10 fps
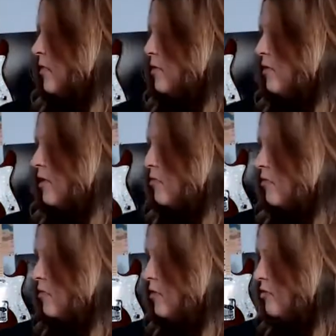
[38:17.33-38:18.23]
So
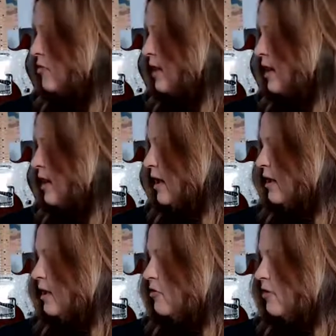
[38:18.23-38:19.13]
there's a little
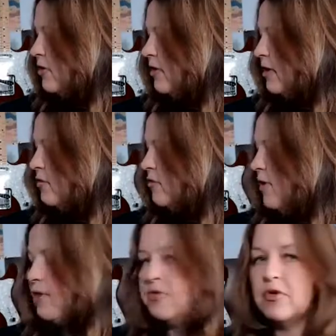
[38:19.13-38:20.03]
line next to there. That
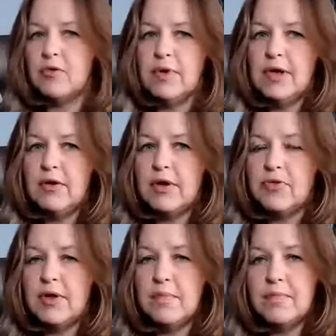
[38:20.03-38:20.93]
5 is going to ring out
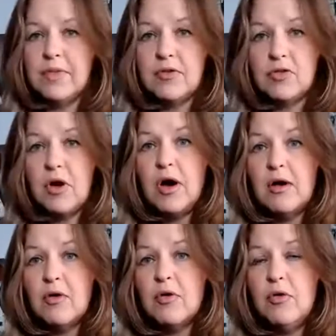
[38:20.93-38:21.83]
as a
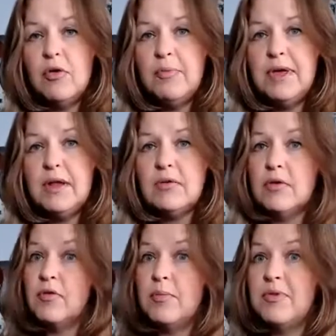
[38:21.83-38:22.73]
ta or a whole beat.
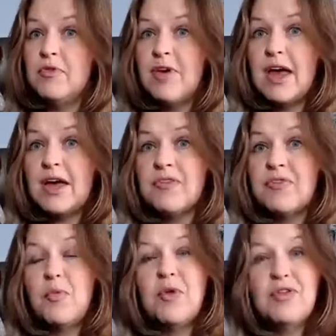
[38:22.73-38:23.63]
It's going to be
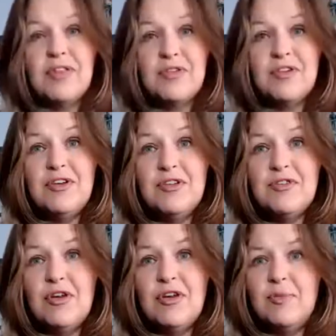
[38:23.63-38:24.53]
fast. When you listen to the
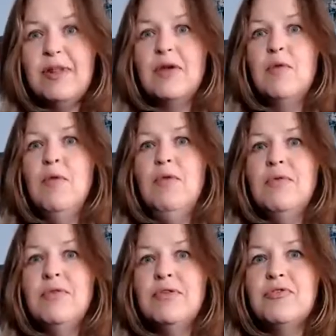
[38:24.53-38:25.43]
song, you'll be like,
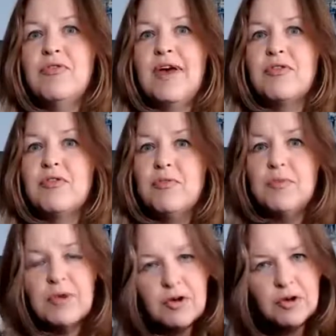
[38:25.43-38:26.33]
whoa, that's fast.
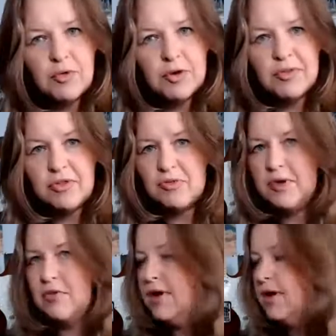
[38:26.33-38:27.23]
We're not going to worry about the
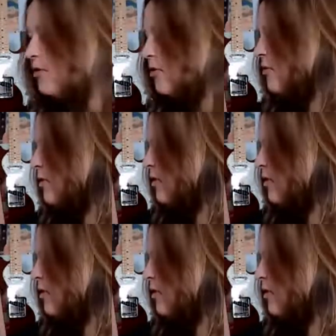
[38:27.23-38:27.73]
speed right now, though.